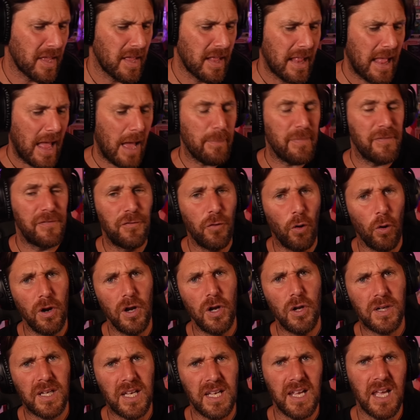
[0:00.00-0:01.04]
And before
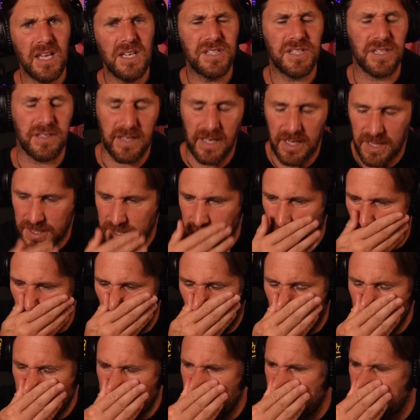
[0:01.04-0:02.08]
looking into this, I
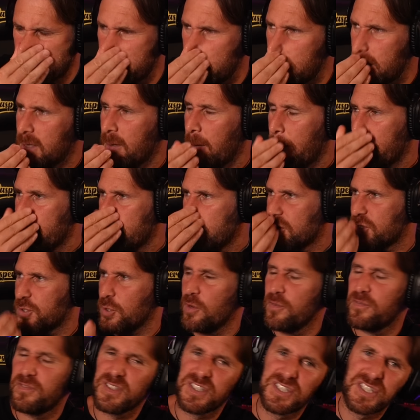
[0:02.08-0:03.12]
wanted to sort
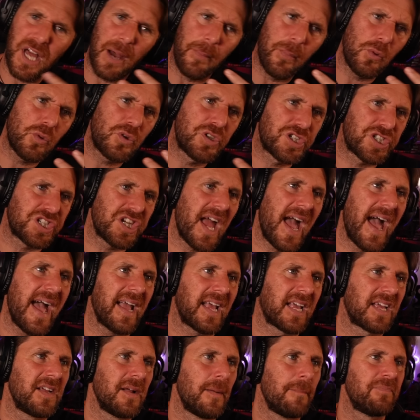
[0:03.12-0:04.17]
of double
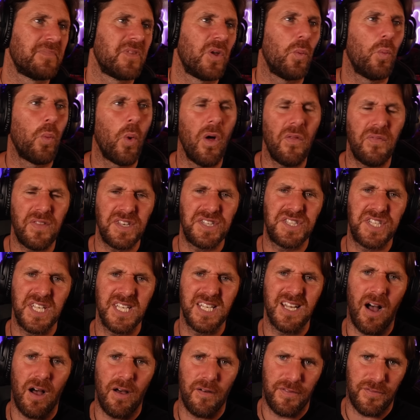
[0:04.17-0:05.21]
check what the
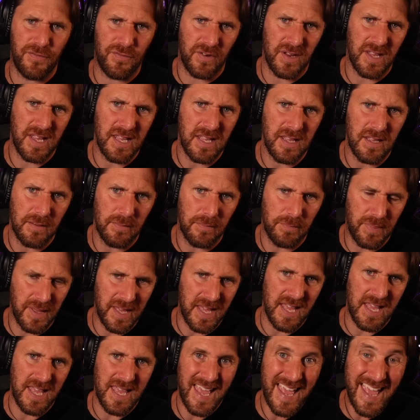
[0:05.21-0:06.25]

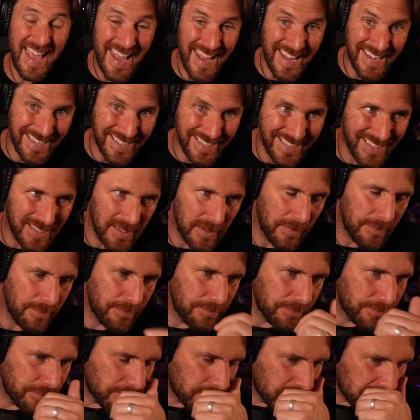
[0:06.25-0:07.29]
TR3B is
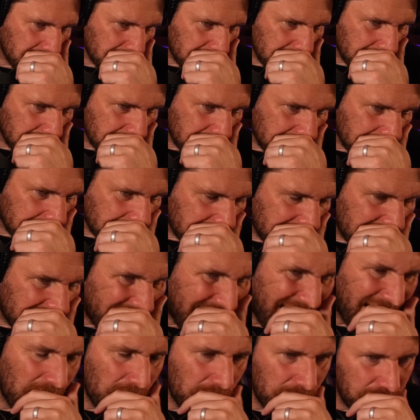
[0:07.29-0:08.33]

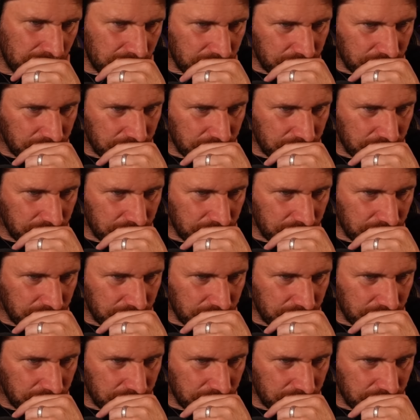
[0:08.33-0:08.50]
now,